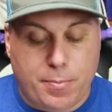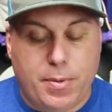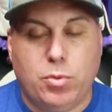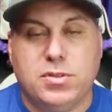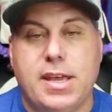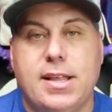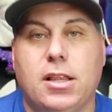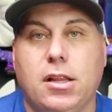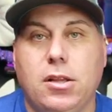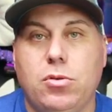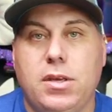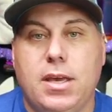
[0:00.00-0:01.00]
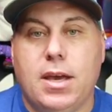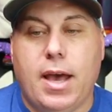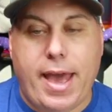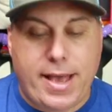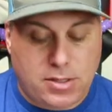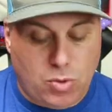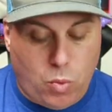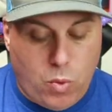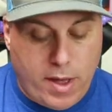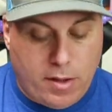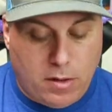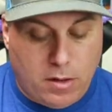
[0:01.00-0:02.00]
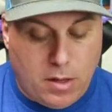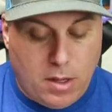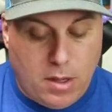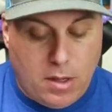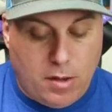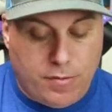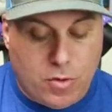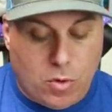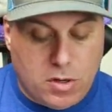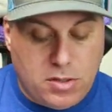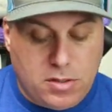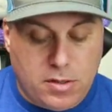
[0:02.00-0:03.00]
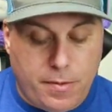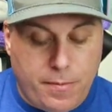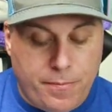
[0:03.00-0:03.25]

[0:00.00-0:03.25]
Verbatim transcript: But we'll take the Lugia as well, of course.